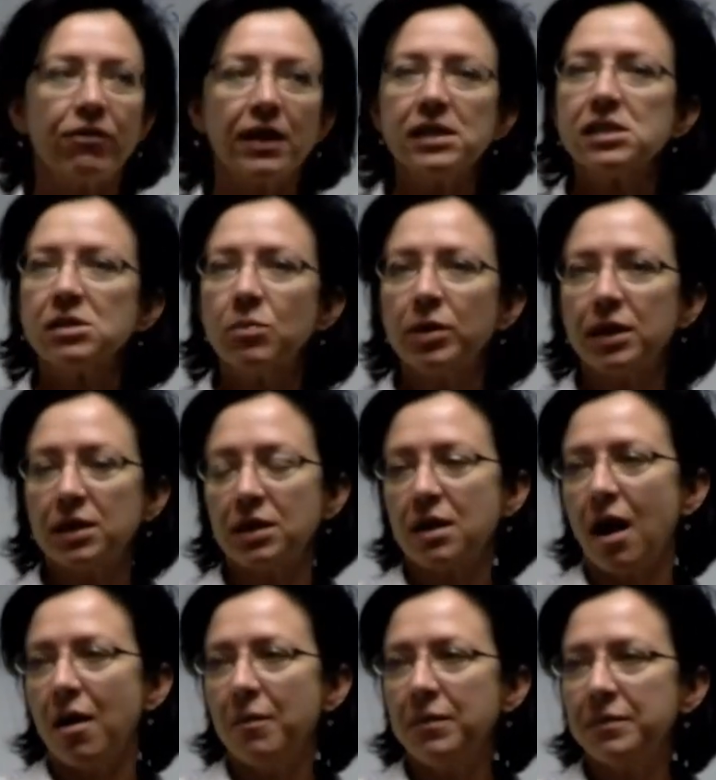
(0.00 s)
Invite
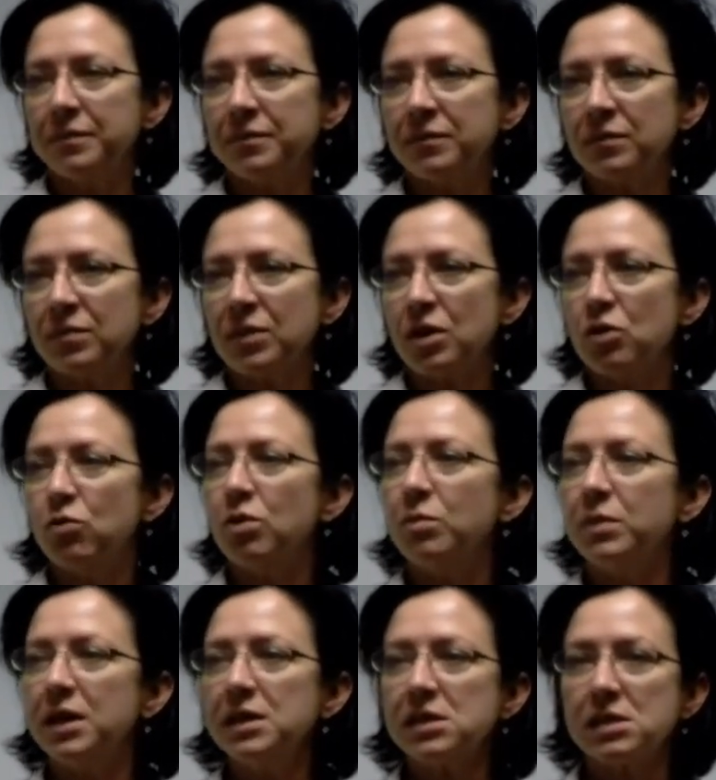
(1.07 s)
somebody to come
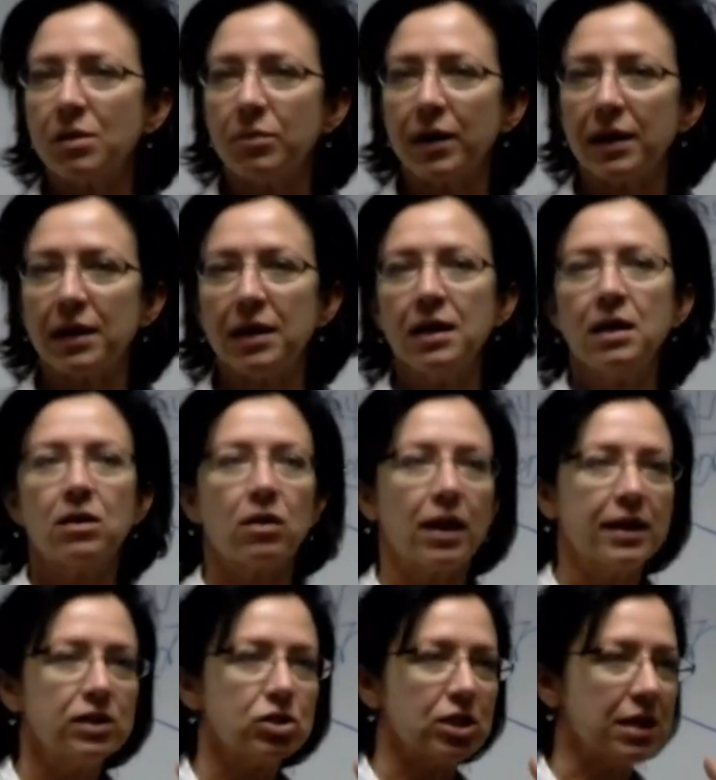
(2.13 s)
who will meet somebody
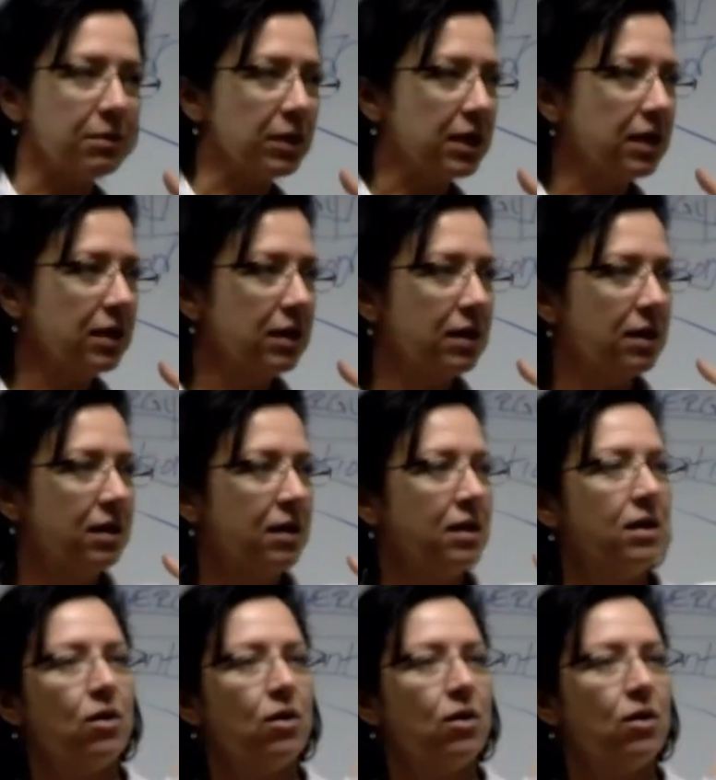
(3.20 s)
like a Jamie